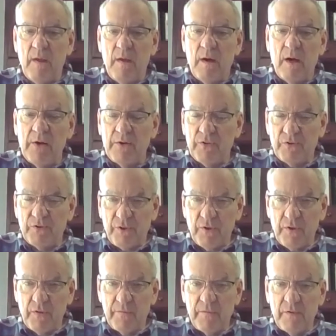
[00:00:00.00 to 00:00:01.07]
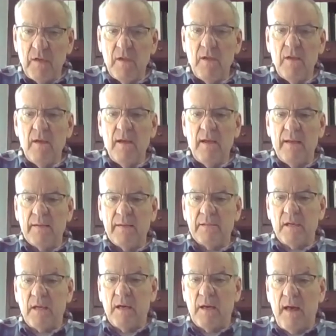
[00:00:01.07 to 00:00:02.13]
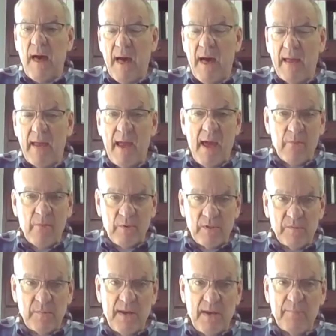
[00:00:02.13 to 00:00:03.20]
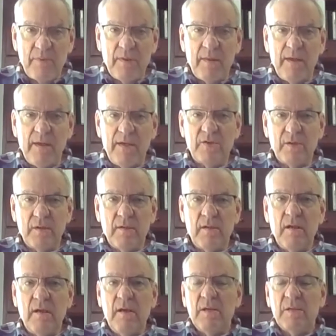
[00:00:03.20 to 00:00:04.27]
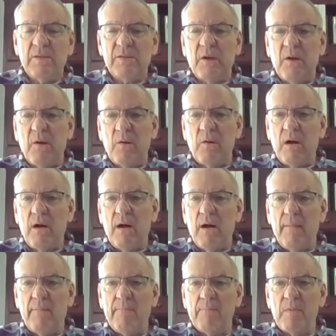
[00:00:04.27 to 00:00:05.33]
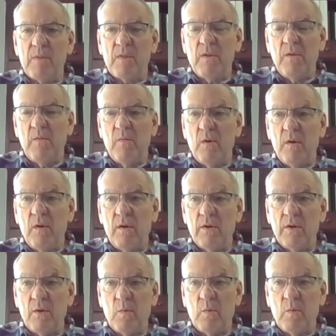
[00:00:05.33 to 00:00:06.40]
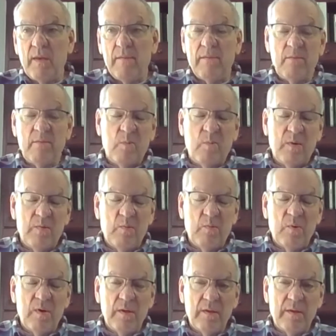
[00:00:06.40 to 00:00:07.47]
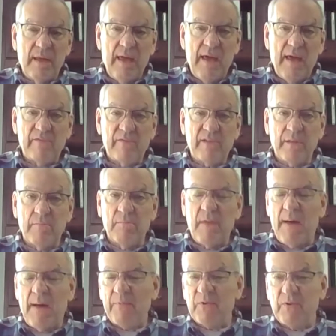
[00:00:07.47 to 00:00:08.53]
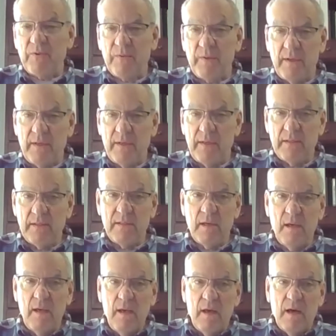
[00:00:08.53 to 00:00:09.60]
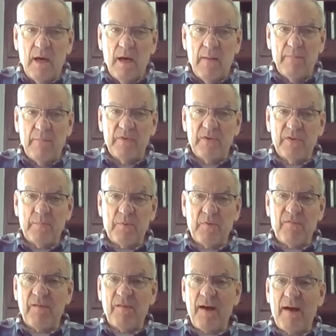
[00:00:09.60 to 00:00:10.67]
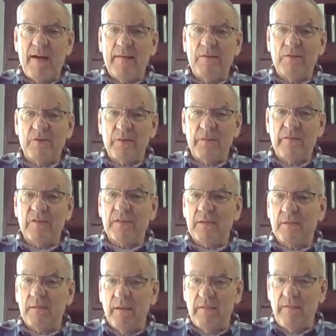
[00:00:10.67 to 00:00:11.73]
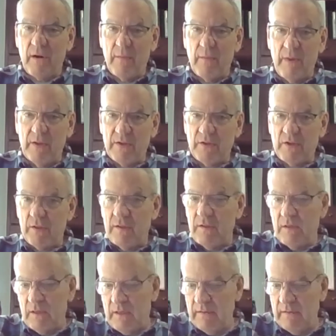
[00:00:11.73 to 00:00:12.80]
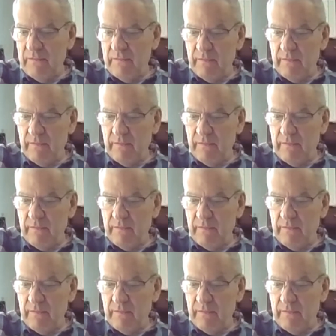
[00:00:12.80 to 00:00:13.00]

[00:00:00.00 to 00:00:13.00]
underserved, and it's a high at-risk population. So, we really have some opportunities to provide service and live our mission of